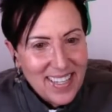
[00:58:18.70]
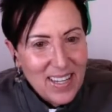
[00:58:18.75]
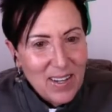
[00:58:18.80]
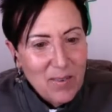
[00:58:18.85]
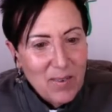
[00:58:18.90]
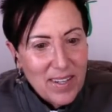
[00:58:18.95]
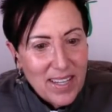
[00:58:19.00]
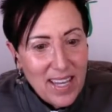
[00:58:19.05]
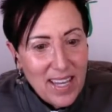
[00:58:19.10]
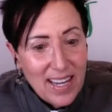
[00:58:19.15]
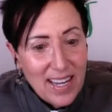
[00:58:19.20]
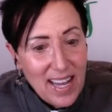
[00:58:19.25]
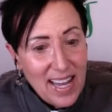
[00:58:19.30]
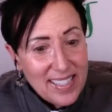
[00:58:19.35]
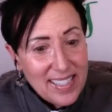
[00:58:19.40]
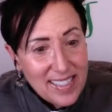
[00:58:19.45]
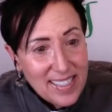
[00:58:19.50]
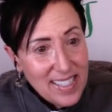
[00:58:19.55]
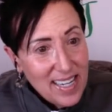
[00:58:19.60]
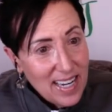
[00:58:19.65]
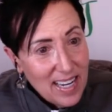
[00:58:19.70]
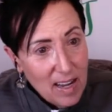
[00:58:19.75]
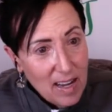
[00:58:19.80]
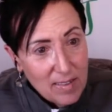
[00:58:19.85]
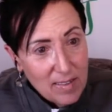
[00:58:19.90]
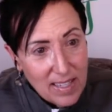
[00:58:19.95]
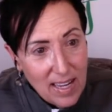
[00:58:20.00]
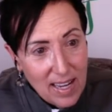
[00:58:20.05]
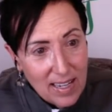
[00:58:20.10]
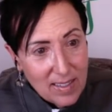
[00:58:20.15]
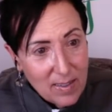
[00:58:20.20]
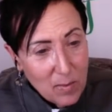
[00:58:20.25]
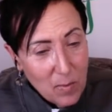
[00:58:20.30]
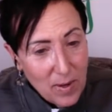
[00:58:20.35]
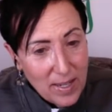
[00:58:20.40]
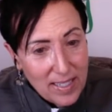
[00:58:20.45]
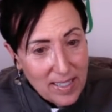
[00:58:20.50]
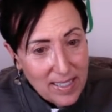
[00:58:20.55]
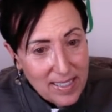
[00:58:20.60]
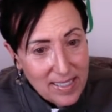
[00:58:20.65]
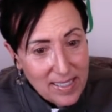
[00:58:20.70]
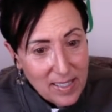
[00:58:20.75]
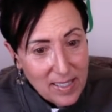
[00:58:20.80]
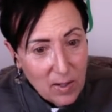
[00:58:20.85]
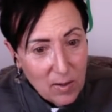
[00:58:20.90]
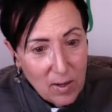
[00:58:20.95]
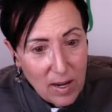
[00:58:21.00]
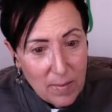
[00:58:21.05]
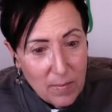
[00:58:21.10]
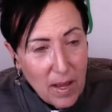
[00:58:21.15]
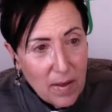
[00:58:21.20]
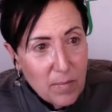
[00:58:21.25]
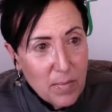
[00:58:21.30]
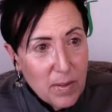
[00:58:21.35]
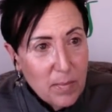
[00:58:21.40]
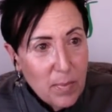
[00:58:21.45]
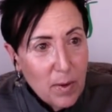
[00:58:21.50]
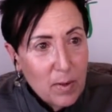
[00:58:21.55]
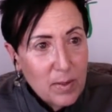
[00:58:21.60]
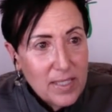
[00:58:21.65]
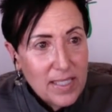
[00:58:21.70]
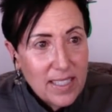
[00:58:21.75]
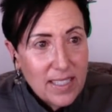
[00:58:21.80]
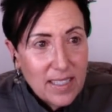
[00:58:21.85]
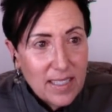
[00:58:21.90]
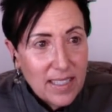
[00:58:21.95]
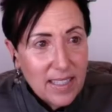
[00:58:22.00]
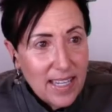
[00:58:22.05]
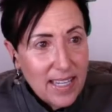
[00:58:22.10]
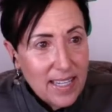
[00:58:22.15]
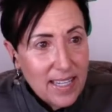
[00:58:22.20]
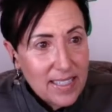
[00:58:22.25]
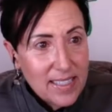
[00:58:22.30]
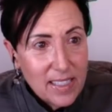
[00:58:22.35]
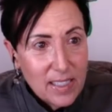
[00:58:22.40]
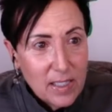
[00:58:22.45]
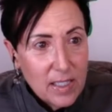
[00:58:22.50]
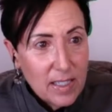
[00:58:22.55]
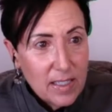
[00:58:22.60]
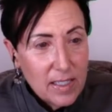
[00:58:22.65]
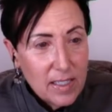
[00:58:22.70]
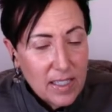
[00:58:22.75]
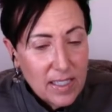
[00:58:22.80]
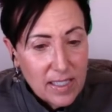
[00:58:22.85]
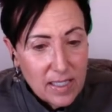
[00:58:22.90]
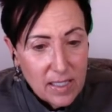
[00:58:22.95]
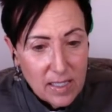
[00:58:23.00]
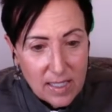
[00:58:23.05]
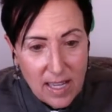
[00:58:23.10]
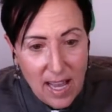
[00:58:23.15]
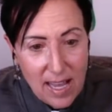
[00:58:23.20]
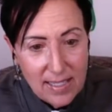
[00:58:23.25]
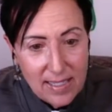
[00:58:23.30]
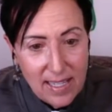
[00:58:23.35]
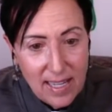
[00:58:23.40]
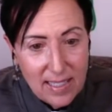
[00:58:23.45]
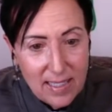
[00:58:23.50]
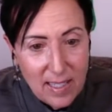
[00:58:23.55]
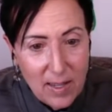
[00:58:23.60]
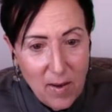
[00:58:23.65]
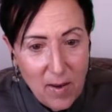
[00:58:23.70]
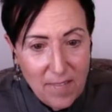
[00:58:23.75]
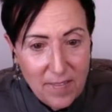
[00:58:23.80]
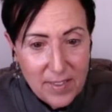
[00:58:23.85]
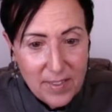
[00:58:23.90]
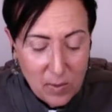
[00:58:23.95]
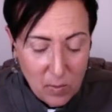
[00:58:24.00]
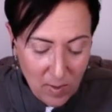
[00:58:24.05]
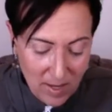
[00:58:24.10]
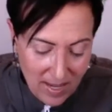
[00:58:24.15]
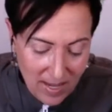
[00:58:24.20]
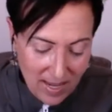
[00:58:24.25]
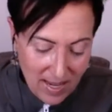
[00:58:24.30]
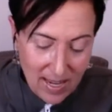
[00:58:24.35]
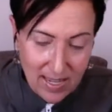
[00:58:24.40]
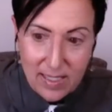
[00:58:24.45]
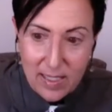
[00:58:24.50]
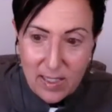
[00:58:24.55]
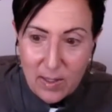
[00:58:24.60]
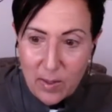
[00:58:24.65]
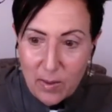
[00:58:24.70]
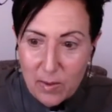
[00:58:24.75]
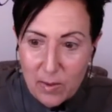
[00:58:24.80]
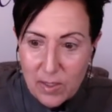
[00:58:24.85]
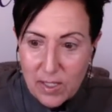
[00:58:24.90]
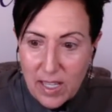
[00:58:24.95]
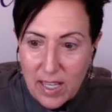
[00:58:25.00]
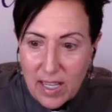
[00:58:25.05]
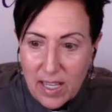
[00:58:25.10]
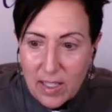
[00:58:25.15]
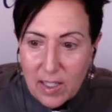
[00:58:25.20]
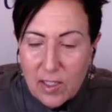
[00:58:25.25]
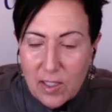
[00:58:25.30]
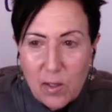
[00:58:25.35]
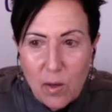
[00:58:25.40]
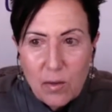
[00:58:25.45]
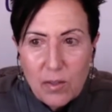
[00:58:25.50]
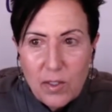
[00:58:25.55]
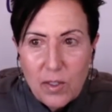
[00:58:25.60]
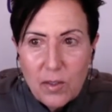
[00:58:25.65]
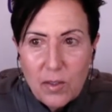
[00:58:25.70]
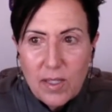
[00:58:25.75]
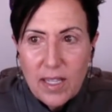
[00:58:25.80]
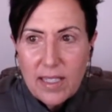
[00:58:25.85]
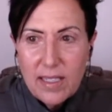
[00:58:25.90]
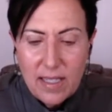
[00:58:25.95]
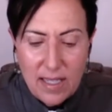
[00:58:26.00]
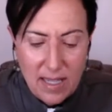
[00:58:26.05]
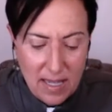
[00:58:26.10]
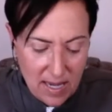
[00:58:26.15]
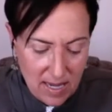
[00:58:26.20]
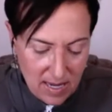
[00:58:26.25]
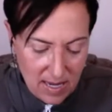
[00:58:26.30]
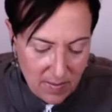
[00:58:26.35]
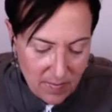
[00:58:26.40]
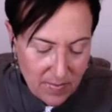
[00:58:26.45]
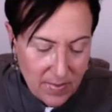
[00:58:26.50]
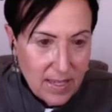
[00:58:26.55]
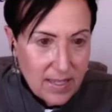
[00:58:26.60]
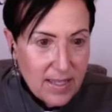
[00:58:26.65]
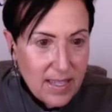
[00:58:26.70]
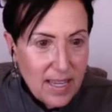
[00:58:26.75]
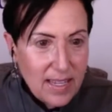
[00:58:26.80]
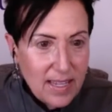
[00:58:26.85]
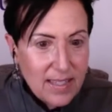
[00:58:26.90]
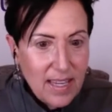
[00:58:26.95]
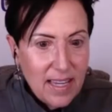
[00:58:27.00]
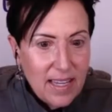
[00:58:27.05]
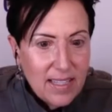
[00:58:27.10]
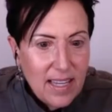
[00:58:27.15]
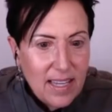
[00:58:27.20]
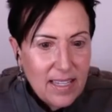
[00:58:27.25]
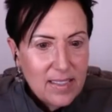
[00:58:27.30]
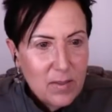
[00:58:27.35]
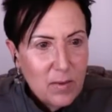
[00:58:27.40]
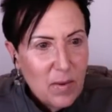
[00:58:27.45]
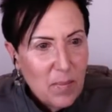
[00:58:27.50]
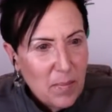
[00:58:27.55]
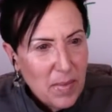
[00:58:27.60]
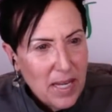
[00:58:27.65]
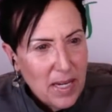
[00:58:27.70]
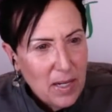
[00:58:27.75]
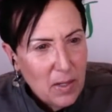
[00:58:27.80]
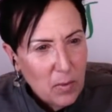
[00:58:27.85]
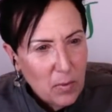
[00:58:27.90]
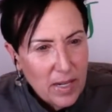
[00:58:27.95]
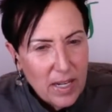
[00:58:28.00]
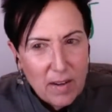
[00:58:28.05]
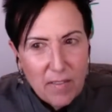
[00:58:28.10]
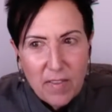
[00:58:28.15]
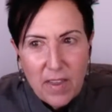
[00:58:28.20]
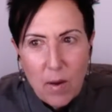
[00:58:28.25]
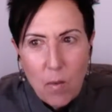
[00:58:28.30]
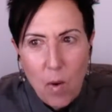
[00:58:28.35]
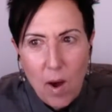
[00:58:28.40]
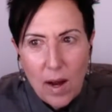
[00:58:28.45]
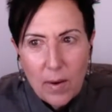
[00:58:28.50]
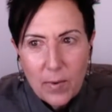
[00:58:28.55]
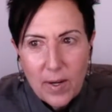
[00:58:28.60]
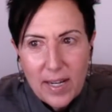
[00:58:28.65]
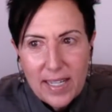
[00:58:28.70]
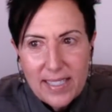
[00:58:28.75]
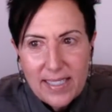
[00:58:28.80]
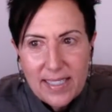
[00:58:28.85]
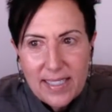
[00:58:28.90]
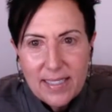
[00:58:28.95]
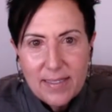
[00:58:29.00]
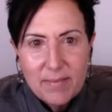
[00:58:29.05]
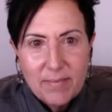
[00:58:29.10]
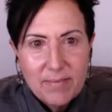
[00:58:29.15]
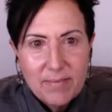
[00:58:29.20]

So, well, yeah, guys, check out Dr. Wayne Dysinger. I've been posting the link. Just contact the office. What do you got to lose? Because don't you get the they do a meet and greet if they want, right?